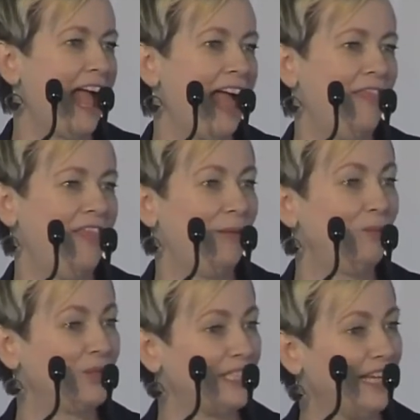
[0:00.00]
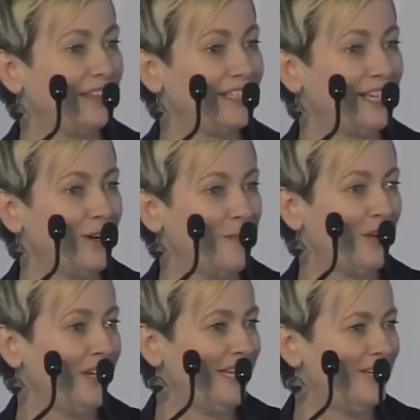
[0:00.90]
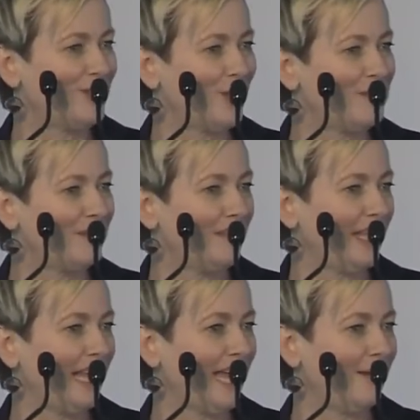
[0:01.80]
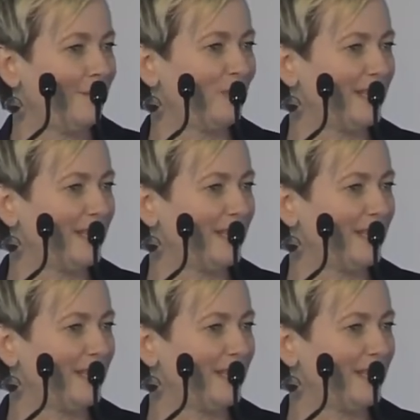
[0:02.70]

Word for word: and then we'll start the ceremony in terms of the um,